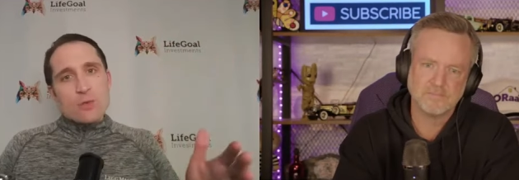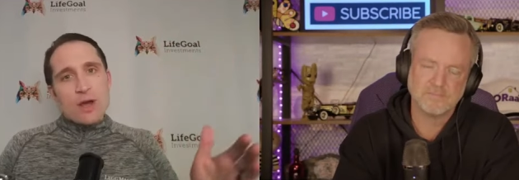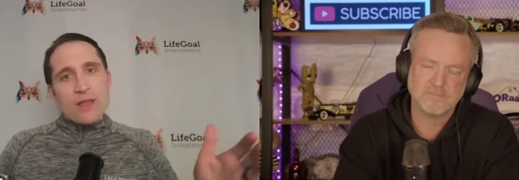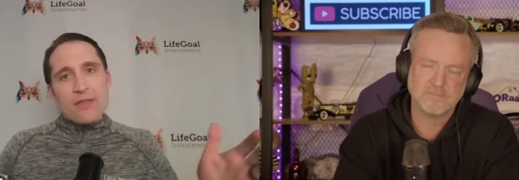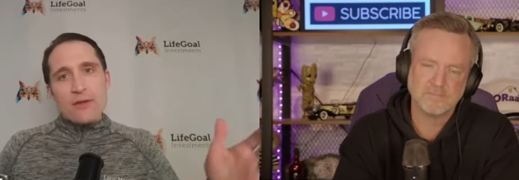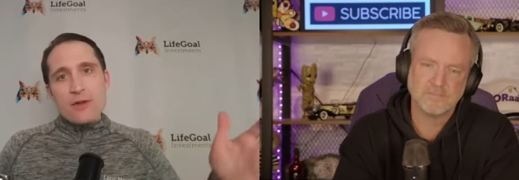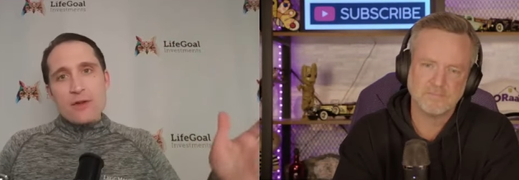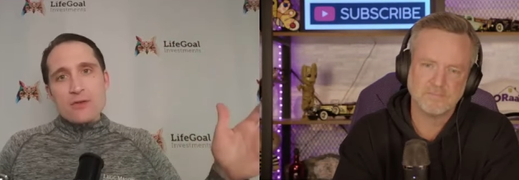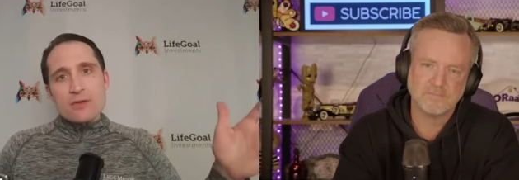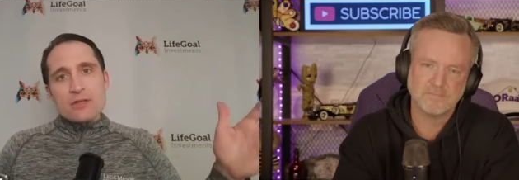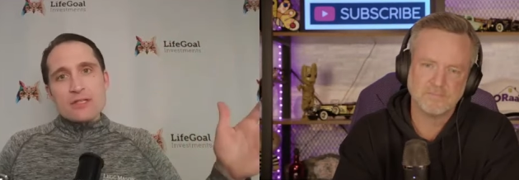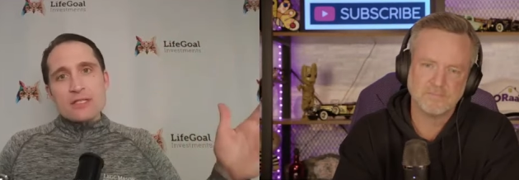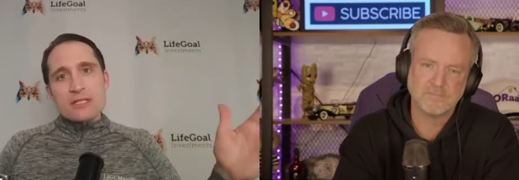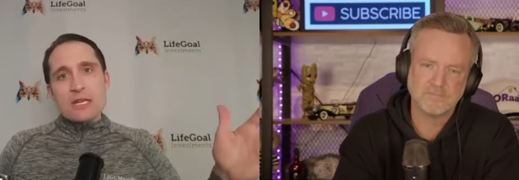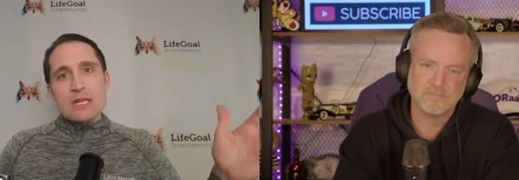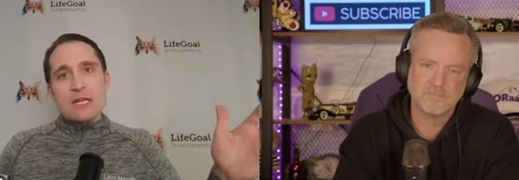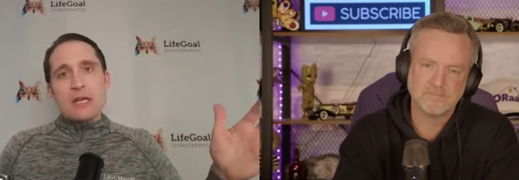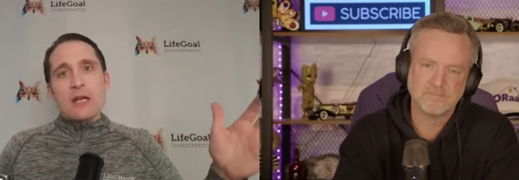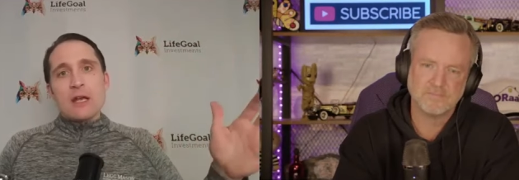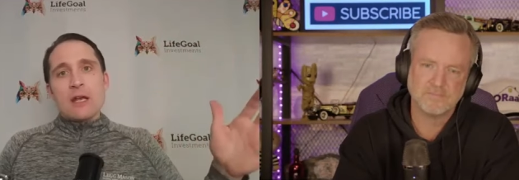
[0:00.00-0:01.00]
Speaker 1: Whether you
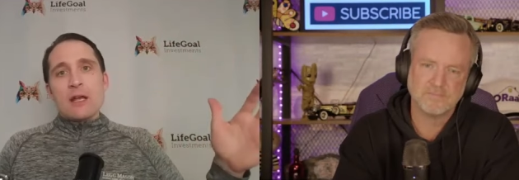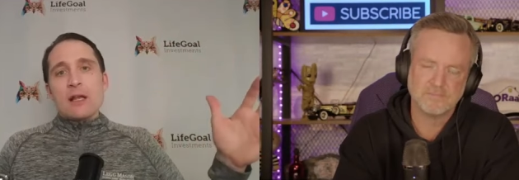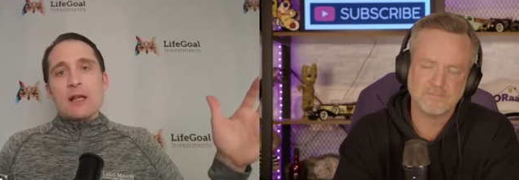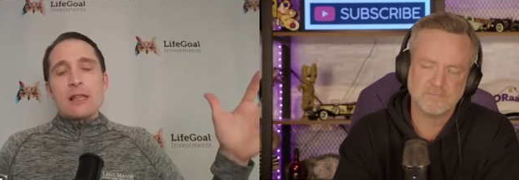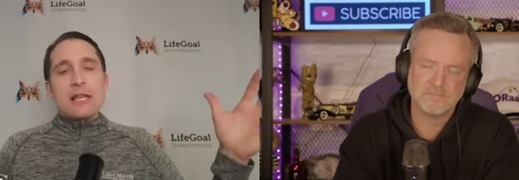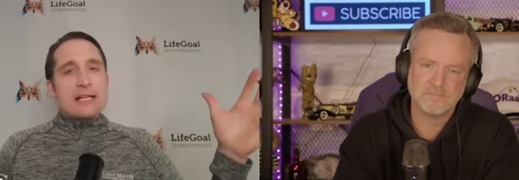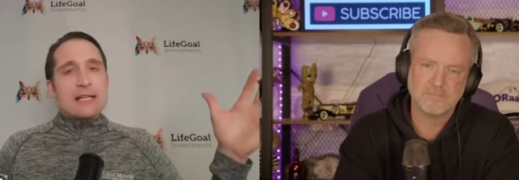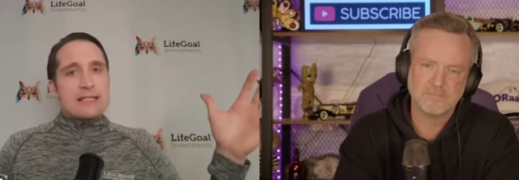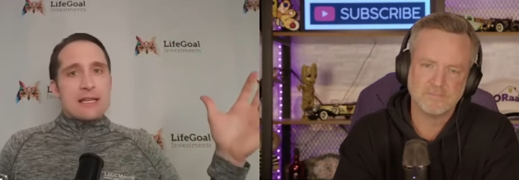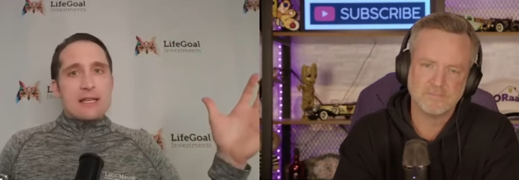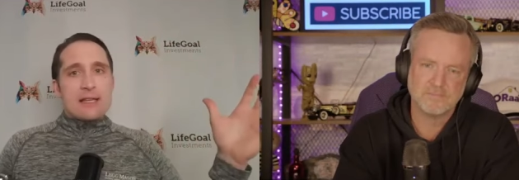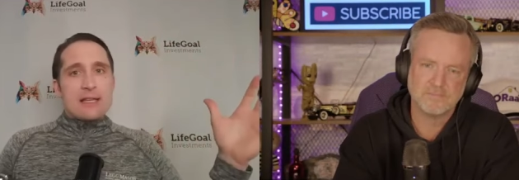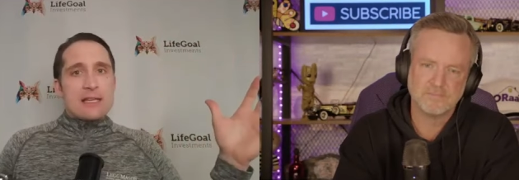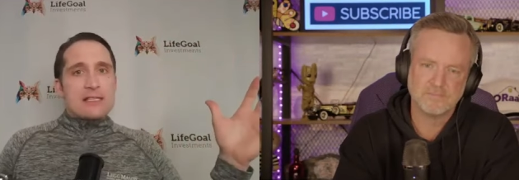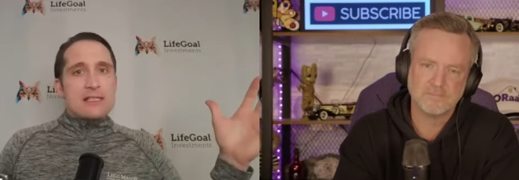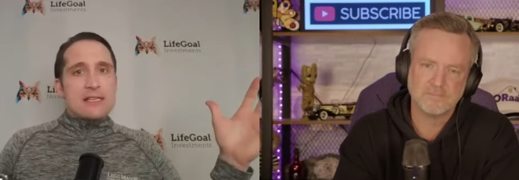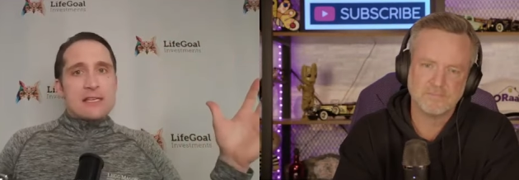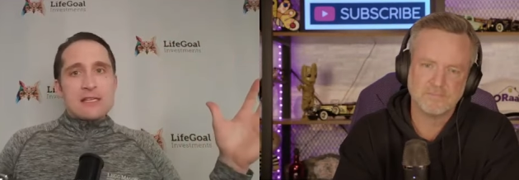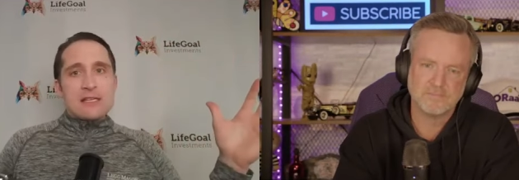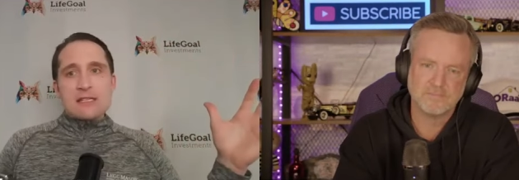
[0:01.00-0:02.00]
see, listen,
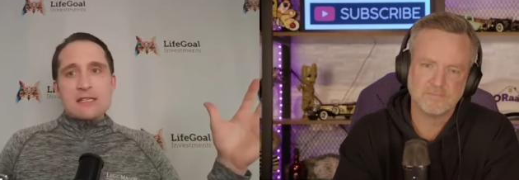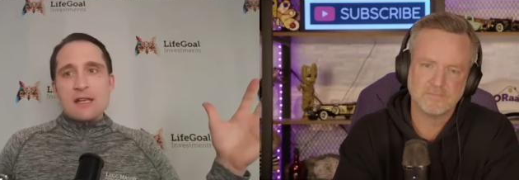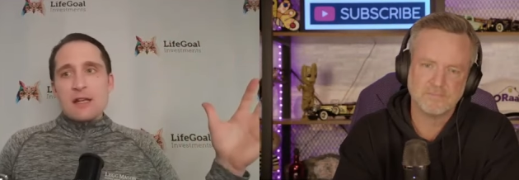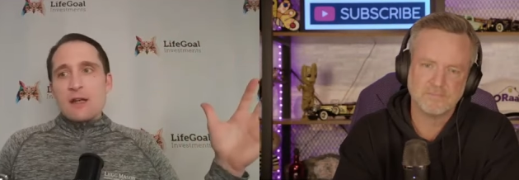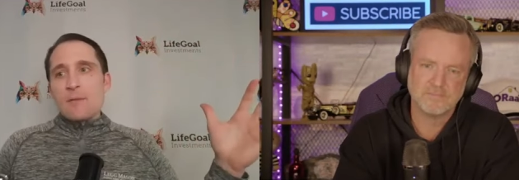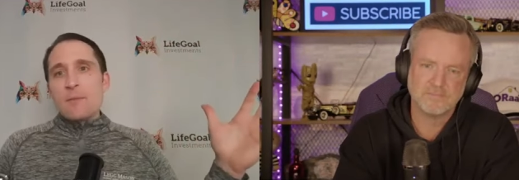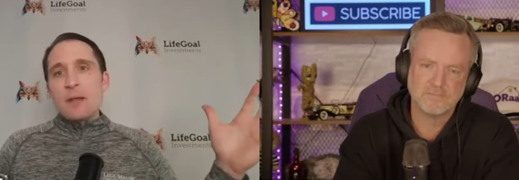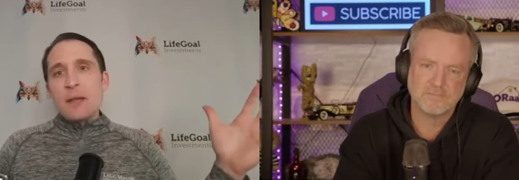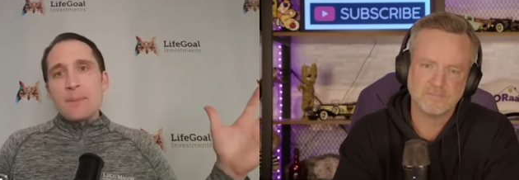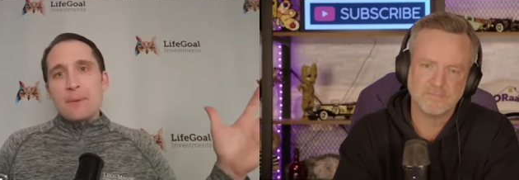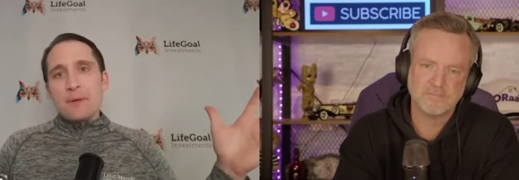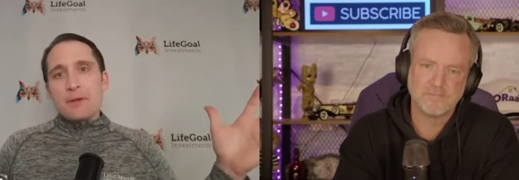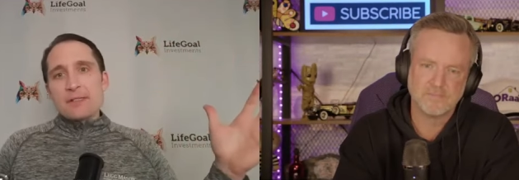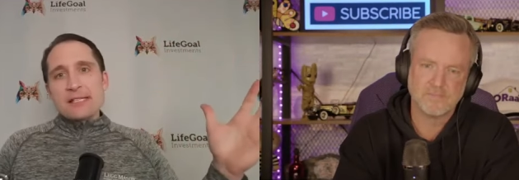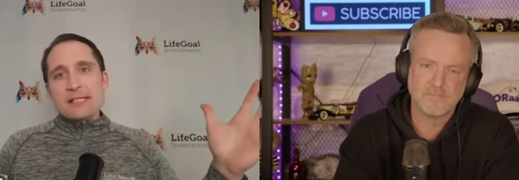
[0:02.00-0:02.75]
this is people